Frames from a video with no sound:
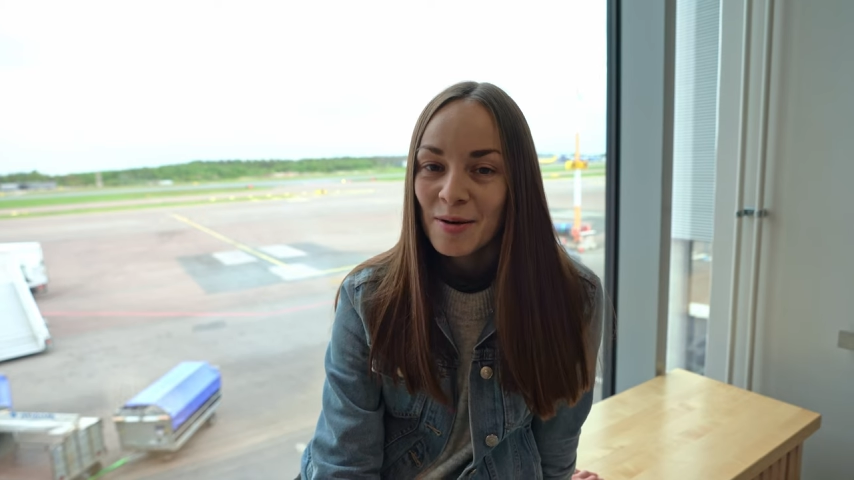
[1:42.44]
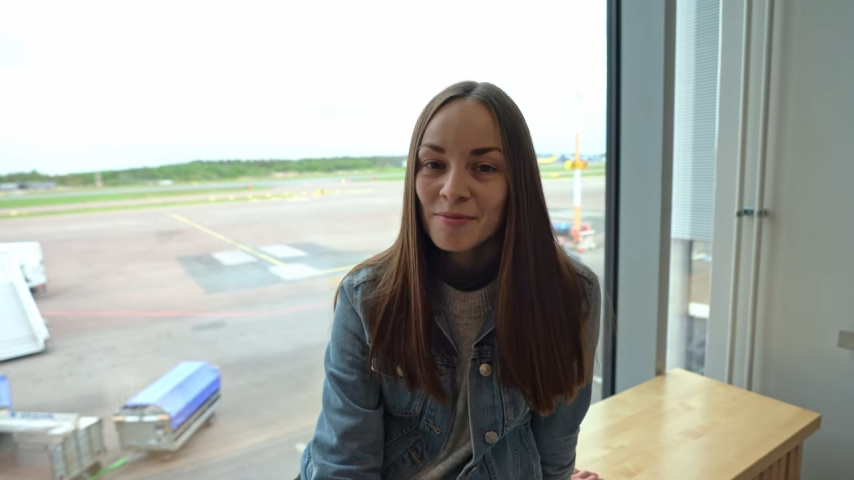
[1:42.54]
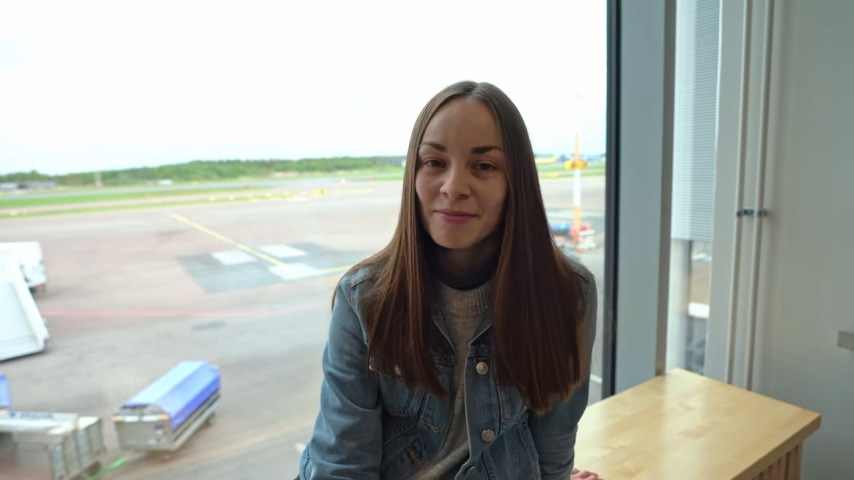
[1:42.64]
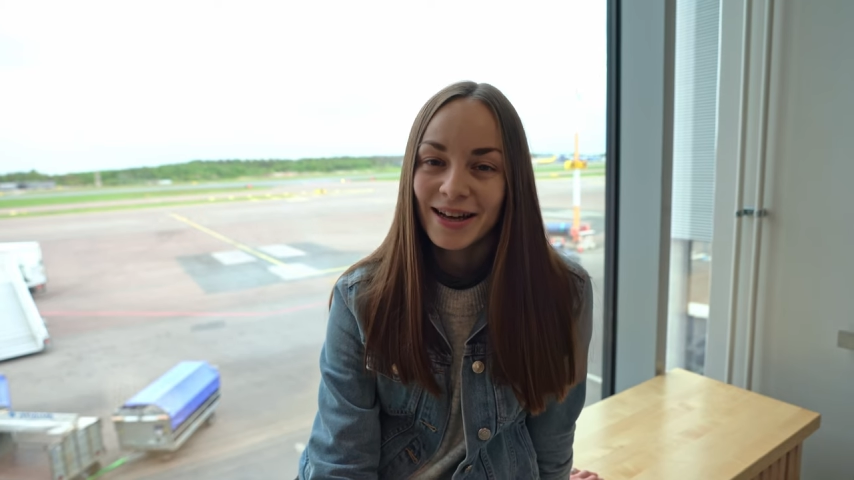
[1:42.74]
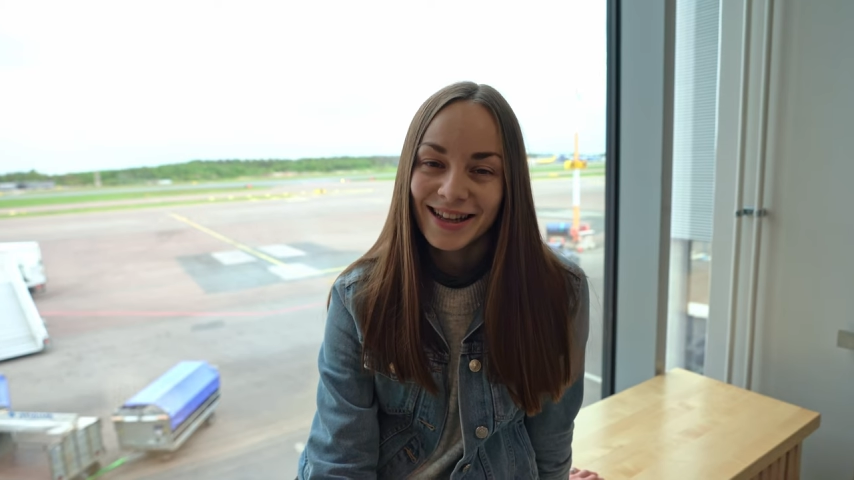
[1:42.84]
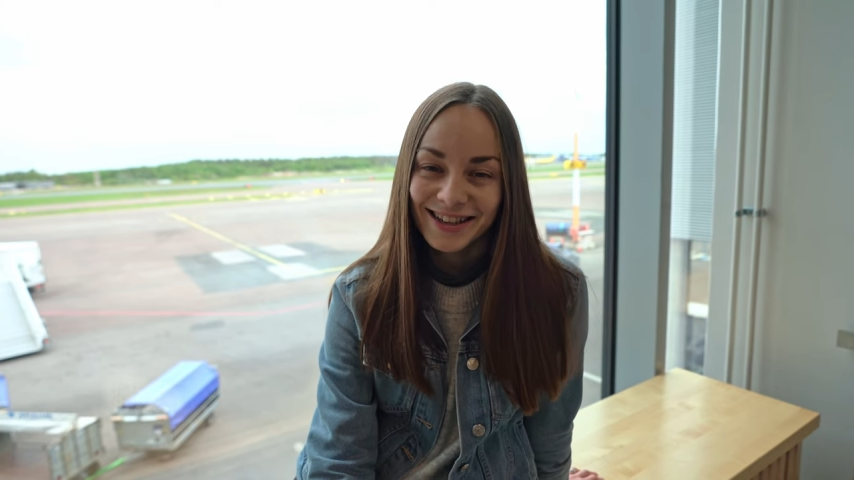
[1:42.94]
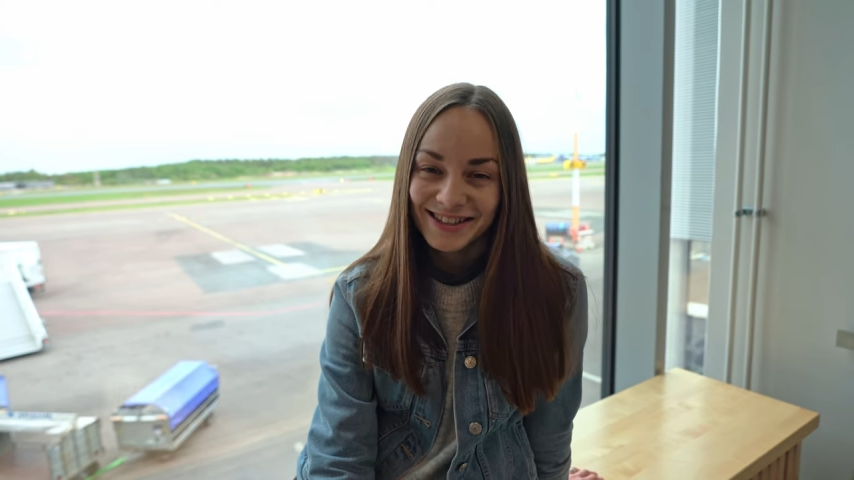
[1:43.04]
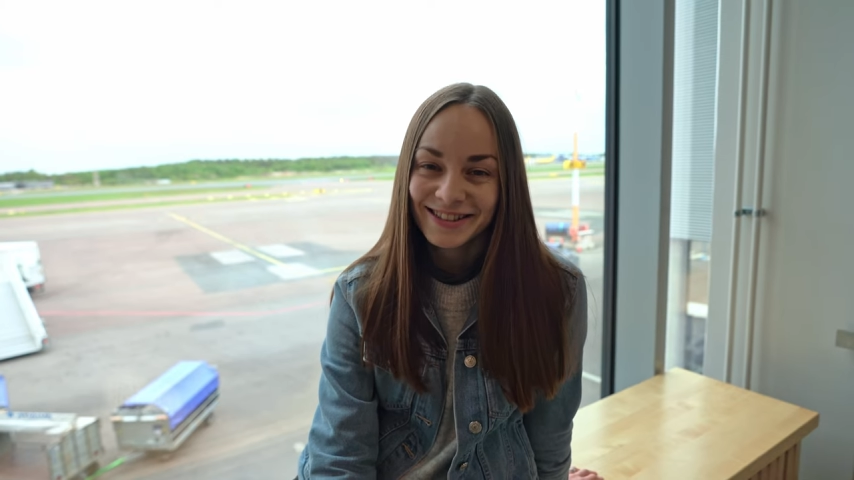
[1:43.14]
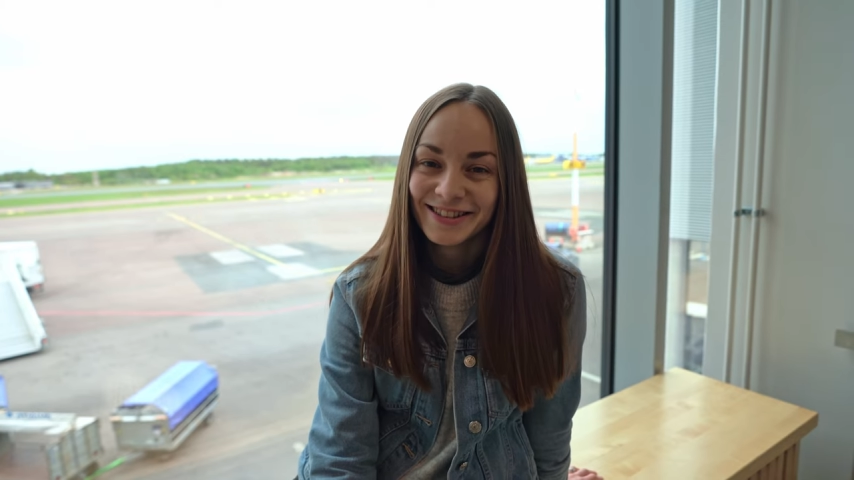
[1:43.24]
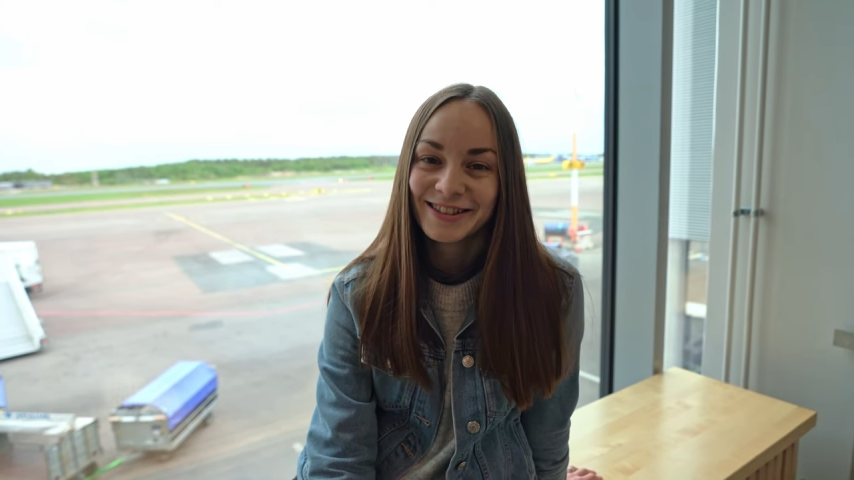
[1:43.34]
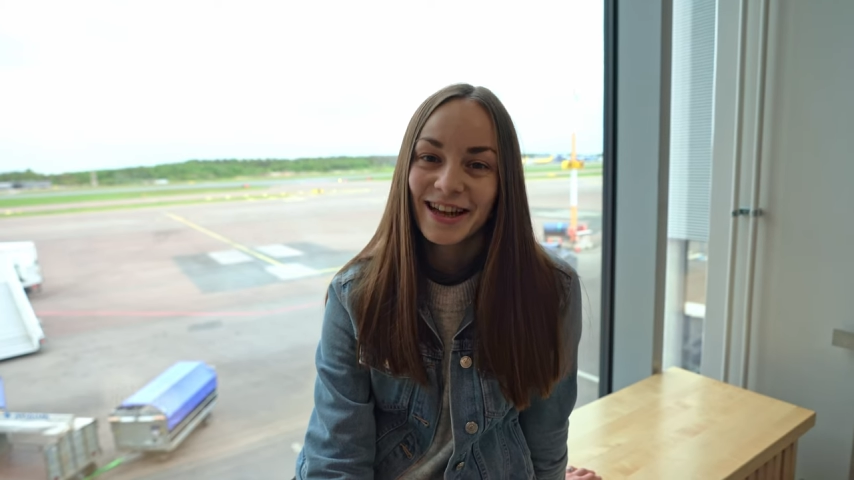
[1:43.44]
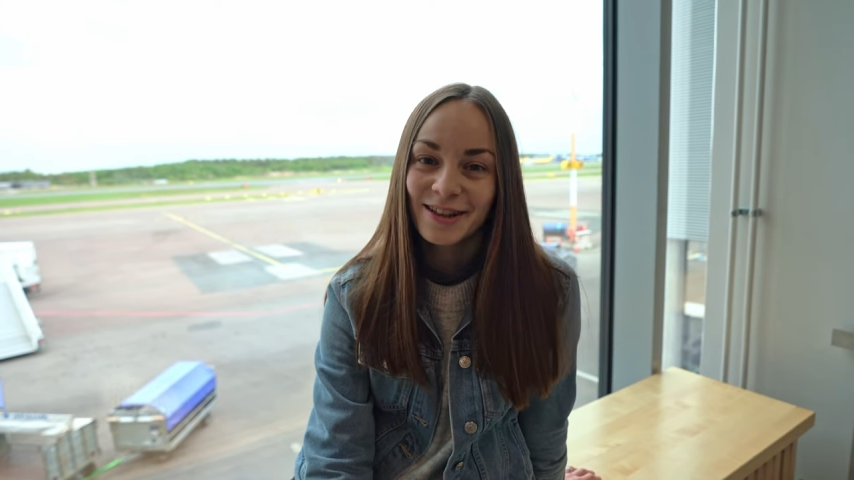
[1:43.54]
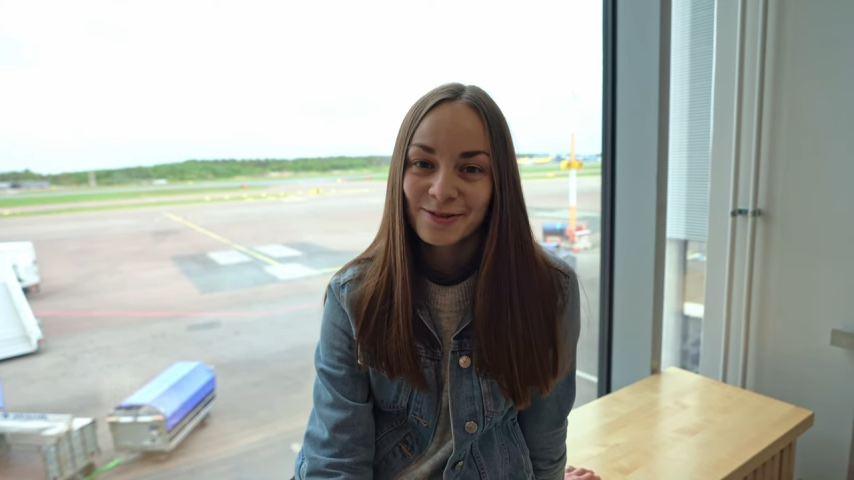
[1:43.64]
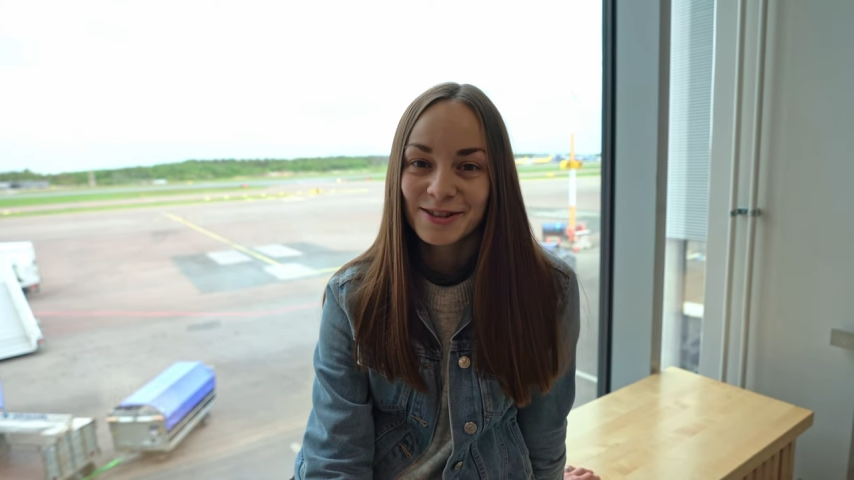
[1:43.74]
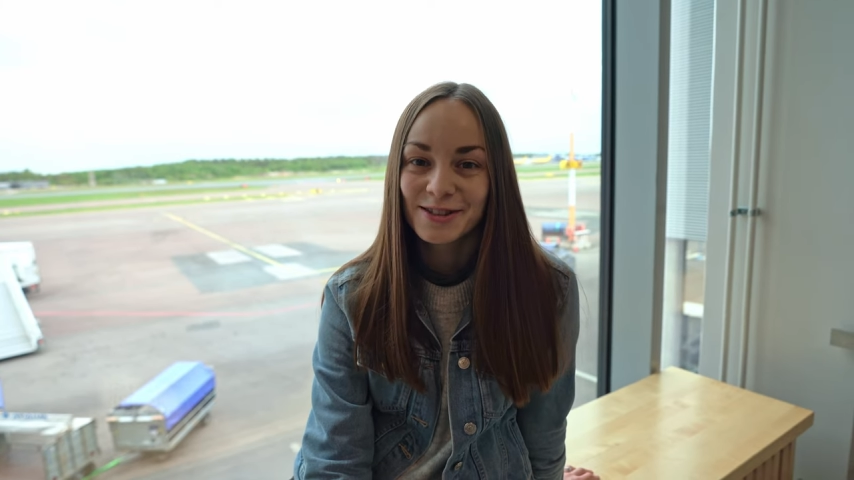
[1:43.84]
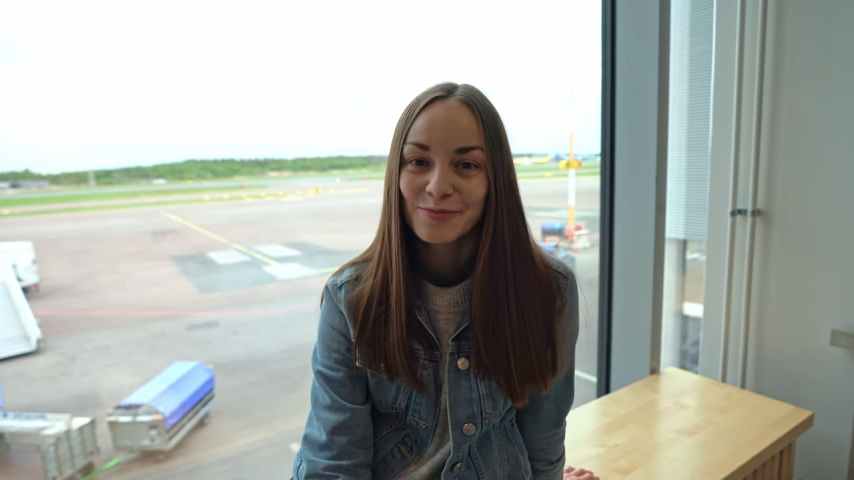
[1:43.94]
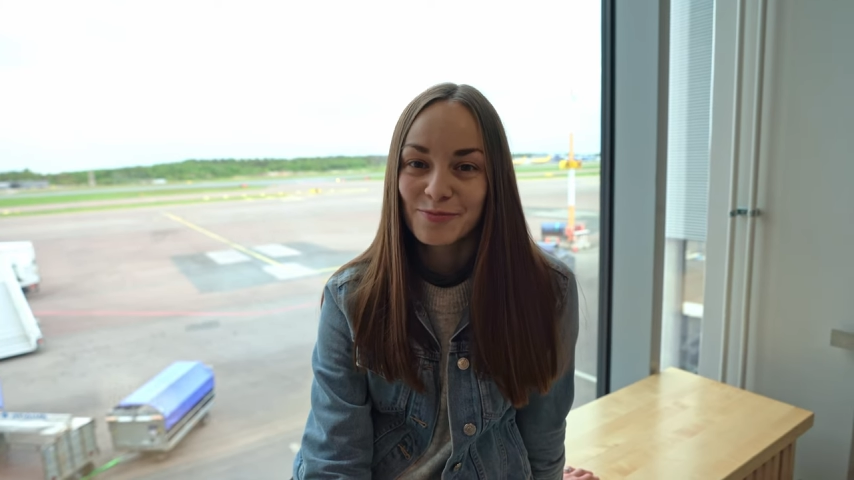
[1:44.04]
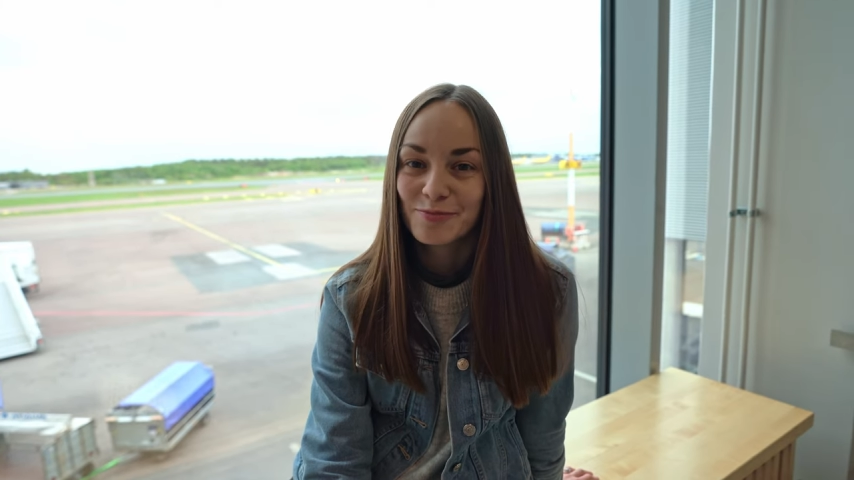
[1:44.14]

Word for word: but actually that was